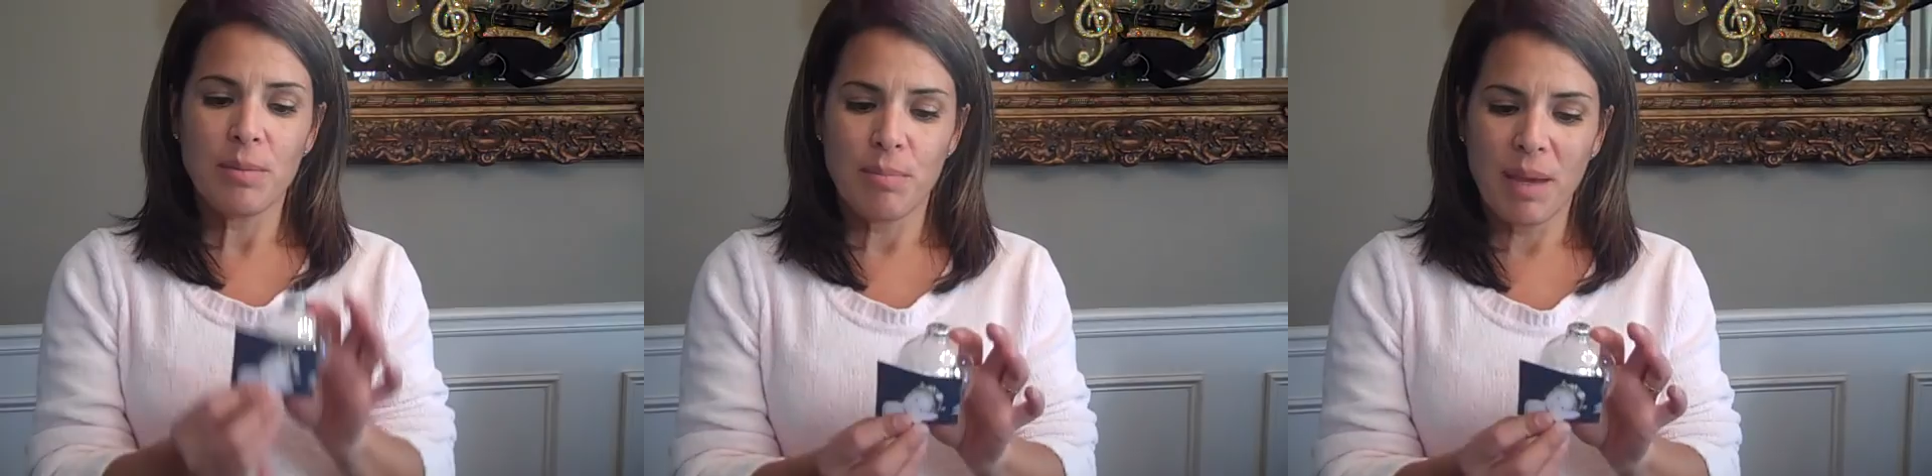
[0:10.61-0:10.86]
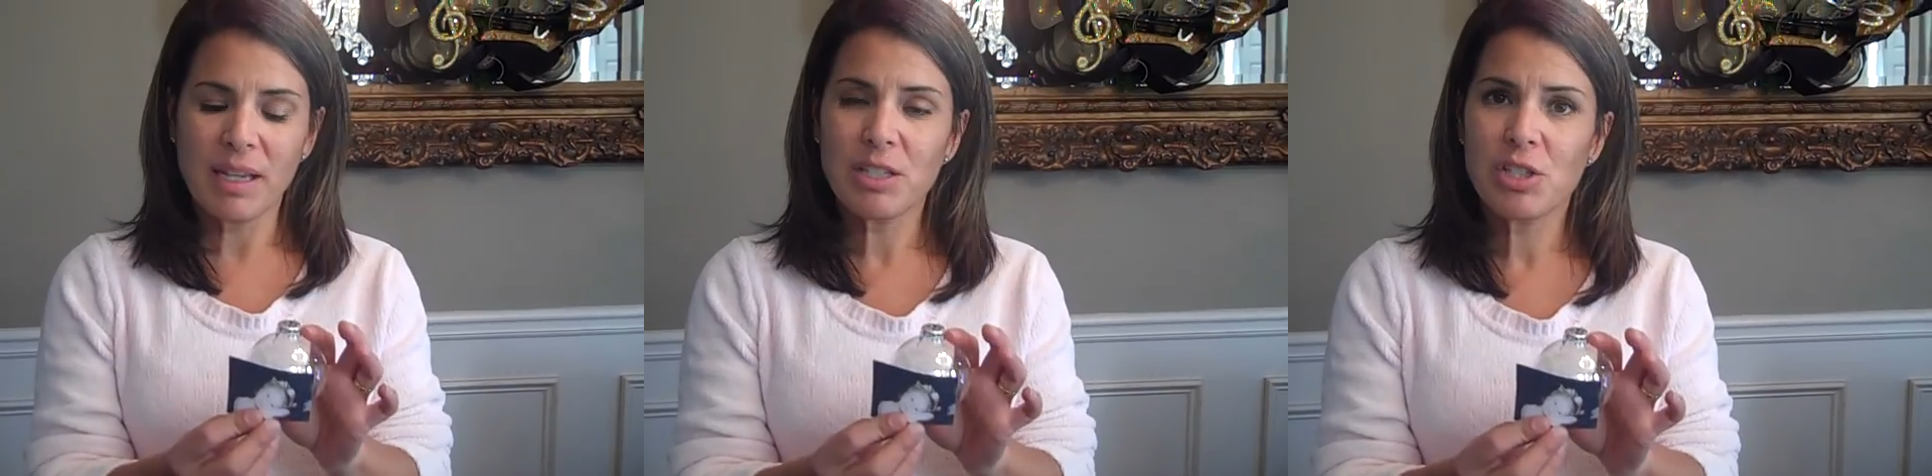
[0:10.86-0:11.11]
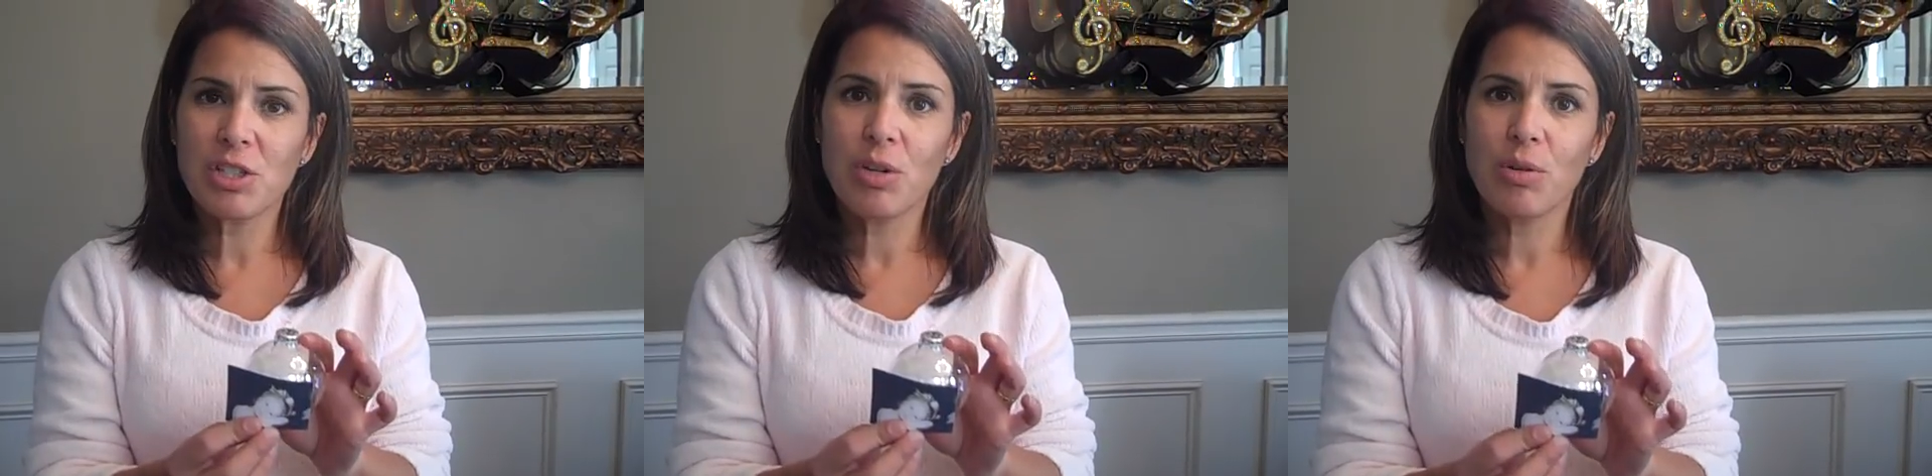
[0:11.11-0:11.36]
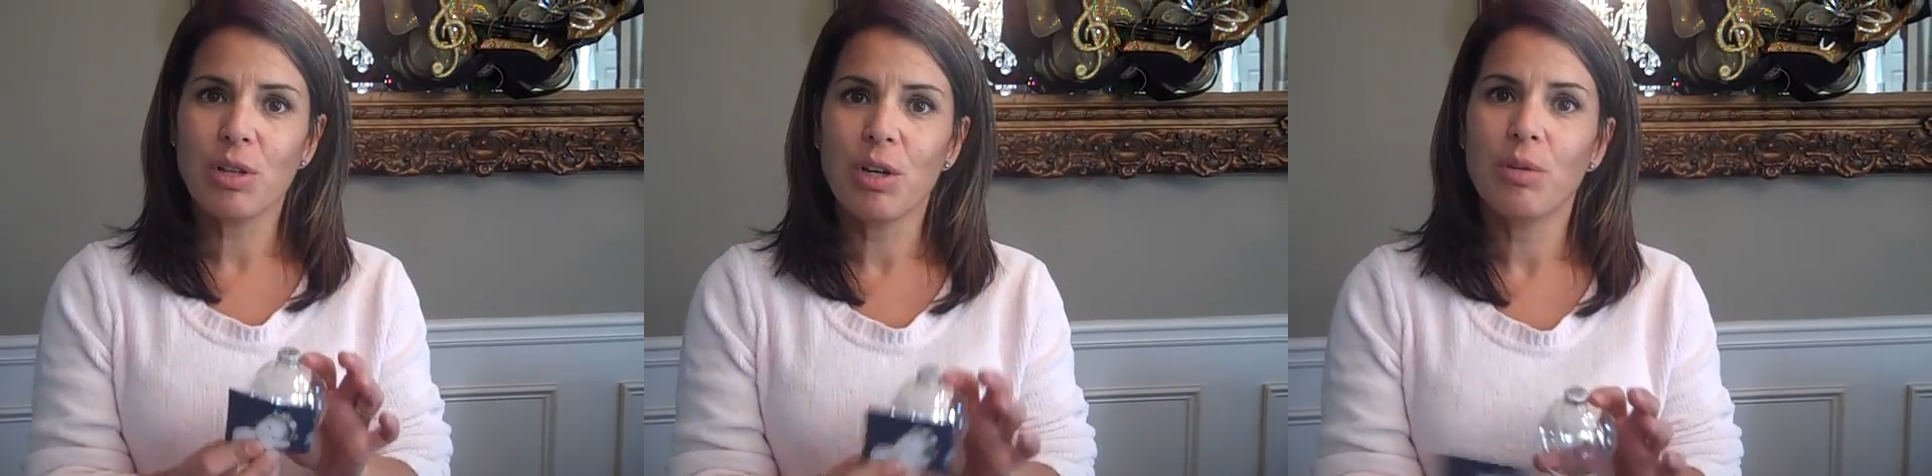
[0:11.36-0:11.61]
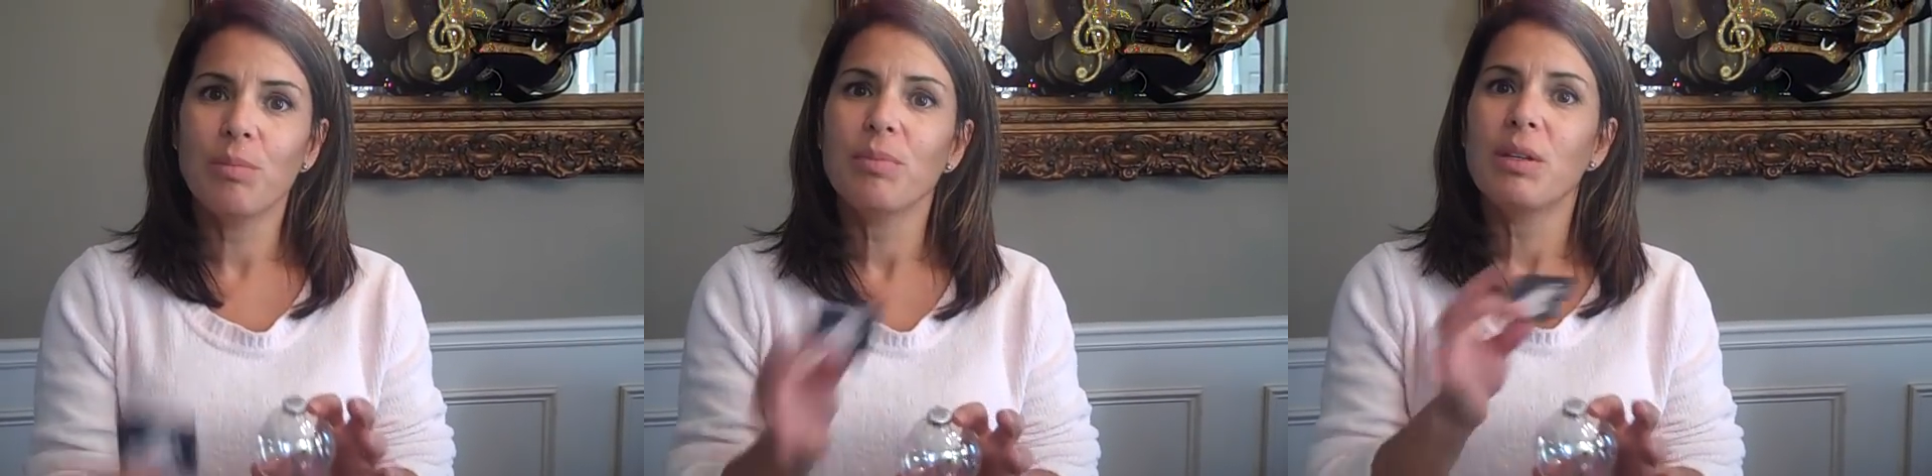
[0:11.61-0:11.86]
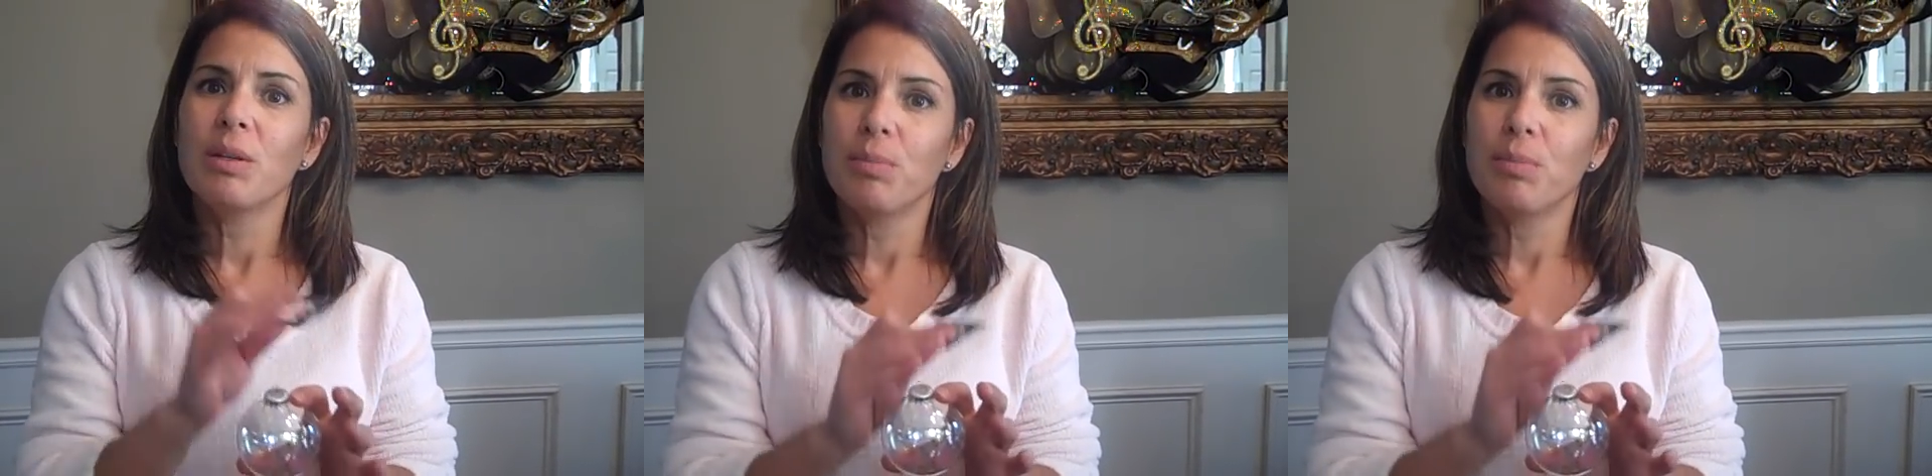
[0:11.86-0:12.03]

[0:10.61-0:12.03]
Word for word: make a snow globe,